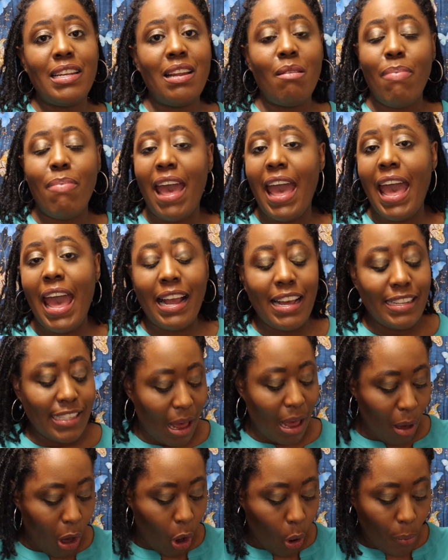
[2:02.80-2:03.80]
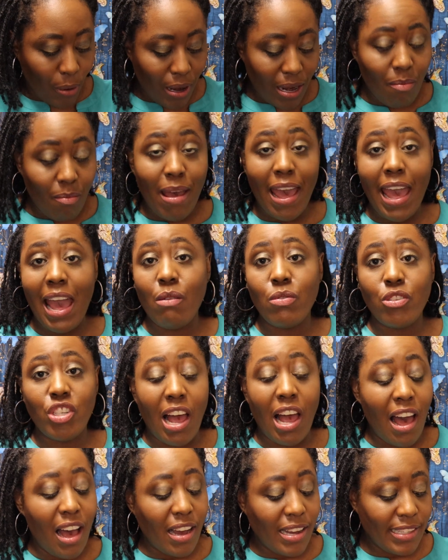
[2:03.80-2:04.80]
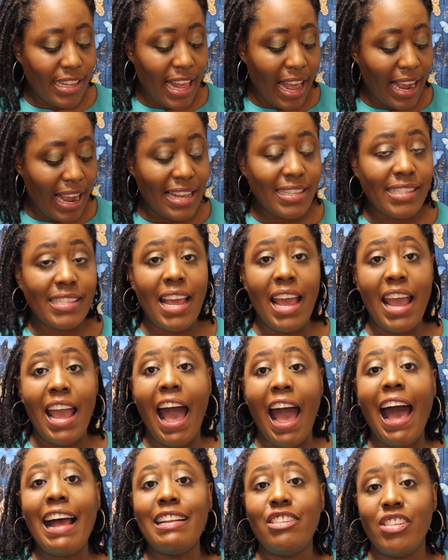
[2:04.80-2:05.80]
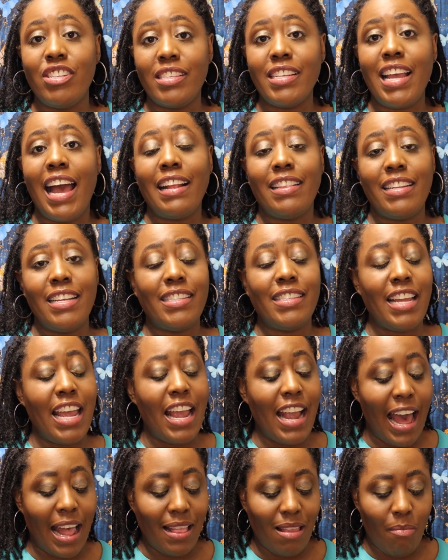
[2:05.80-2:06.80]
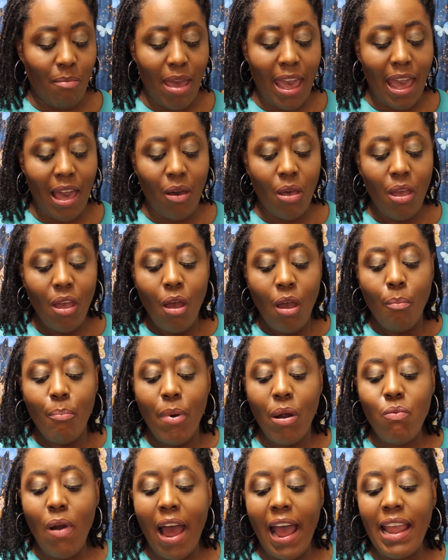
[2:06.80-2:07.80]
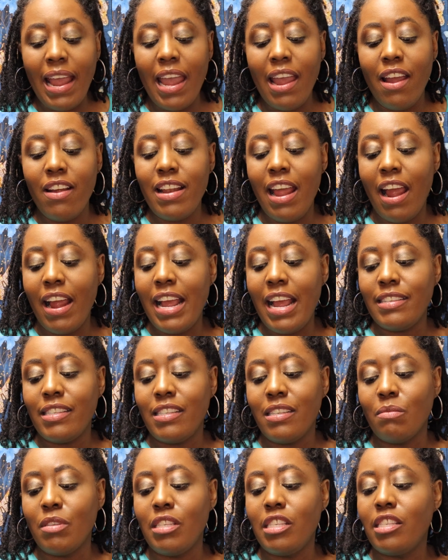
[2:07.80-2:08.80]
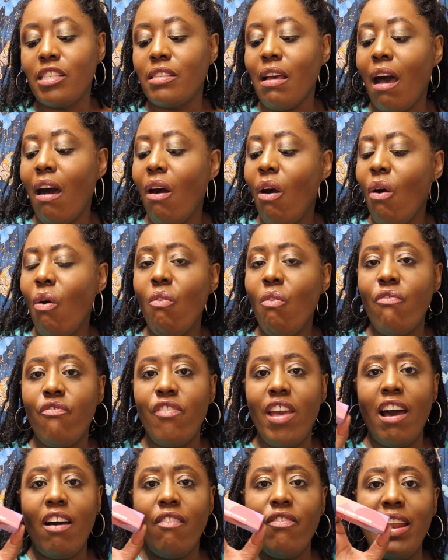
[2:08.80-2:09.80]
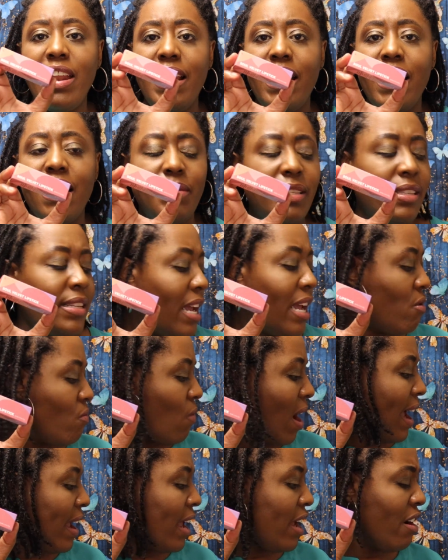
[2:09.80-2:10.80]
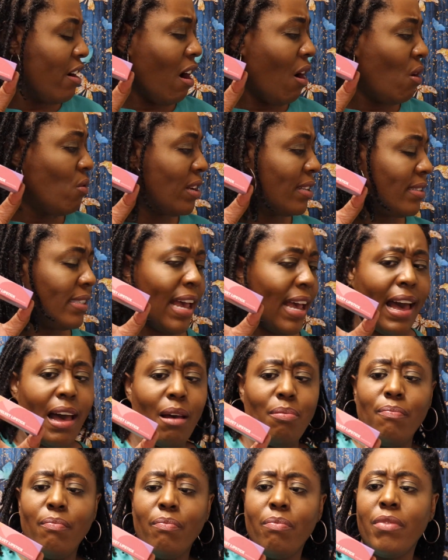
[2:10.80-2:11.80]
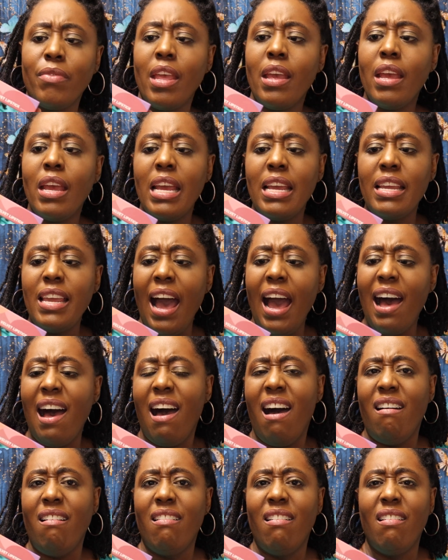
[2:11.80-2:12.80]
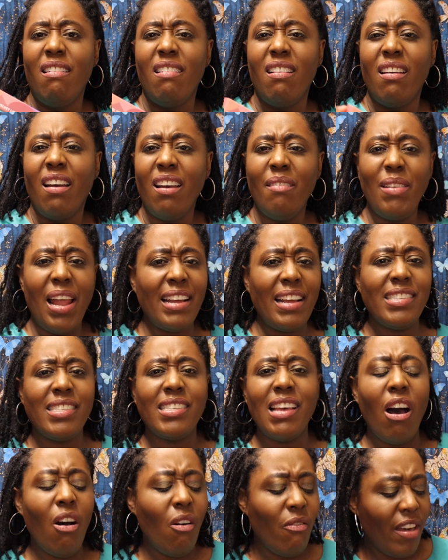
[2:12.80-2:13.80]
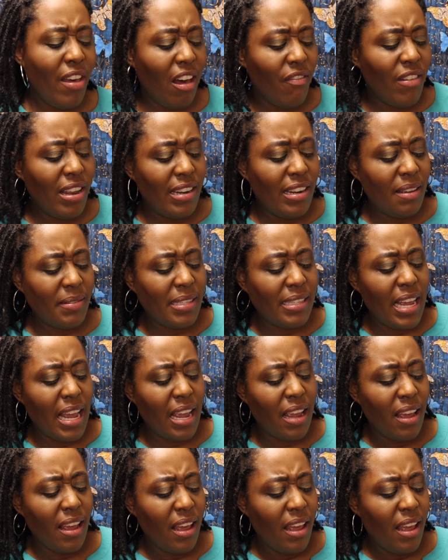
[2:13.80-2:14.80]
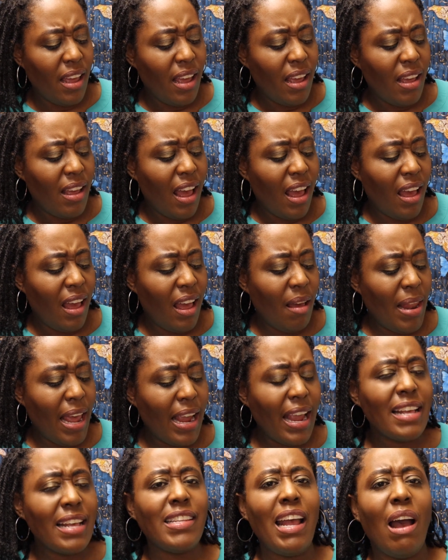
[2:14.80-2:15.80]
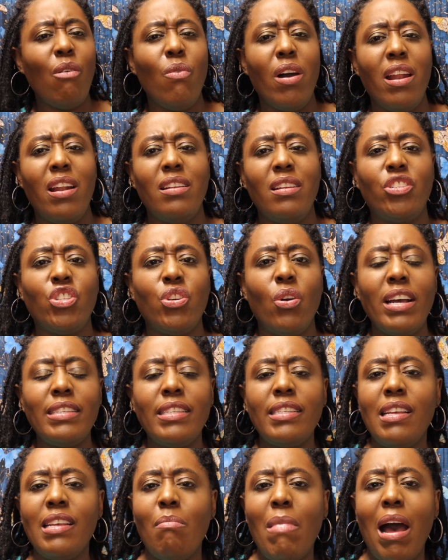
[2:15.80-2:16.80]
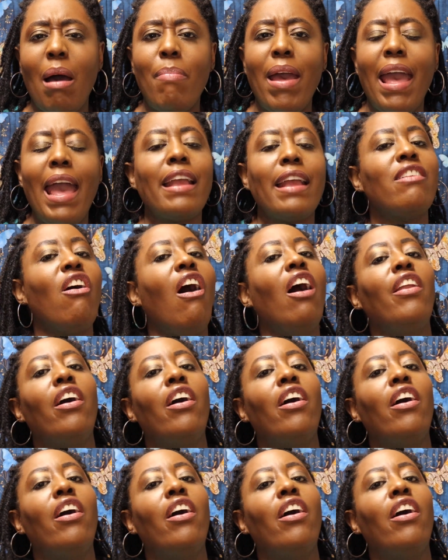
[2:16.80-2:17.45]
in the bag because I'm opening the bag with y'all because, like I said, I just got this thing out the mail. But right here, there is some Soul Velvet lipstick right here on the top. Y'all, like Soul Velvet lipstick. I'm like, is that one of the choices in my bag? No.